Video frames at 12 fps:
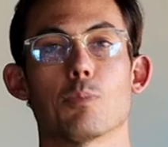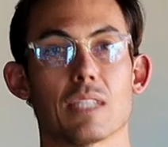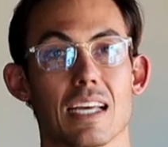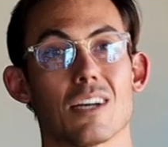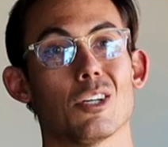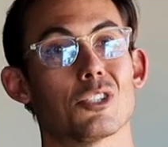but
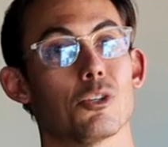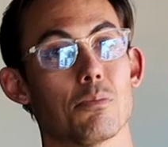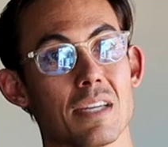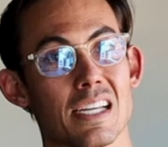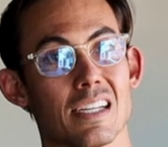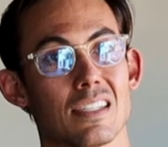that also
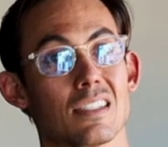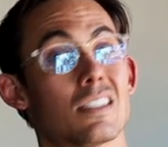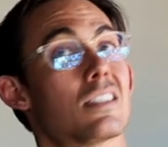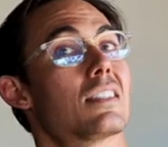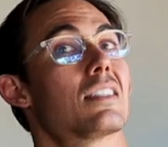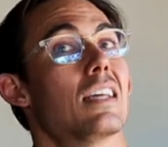
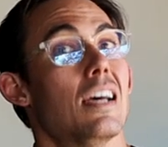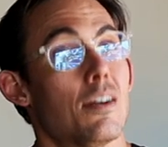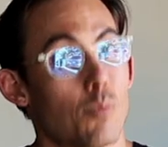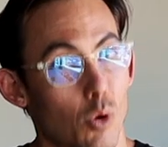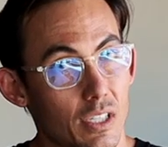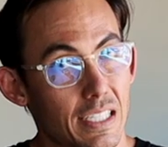means
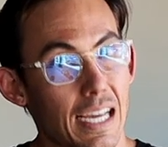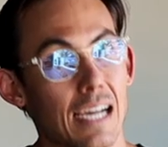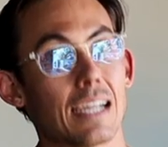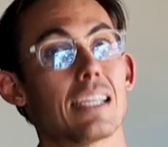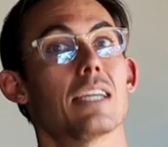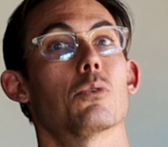more
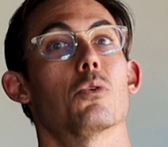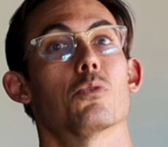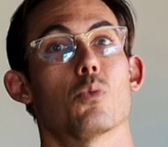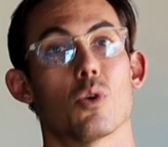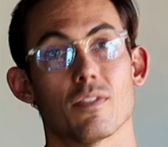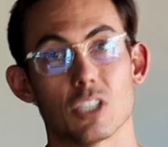tech equals
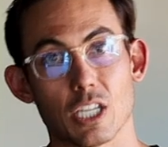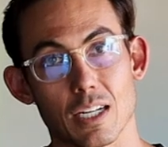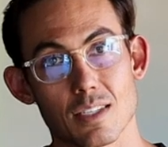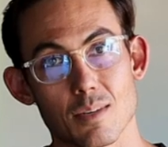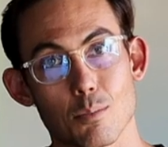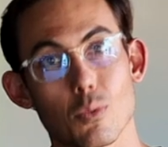more of a
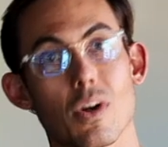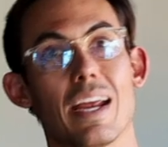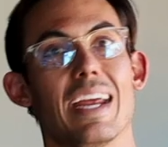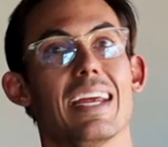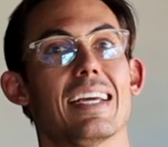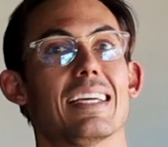chance to
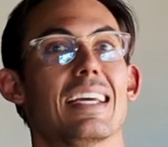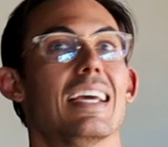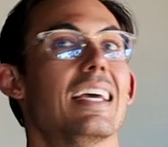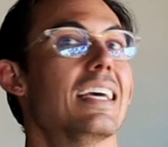break.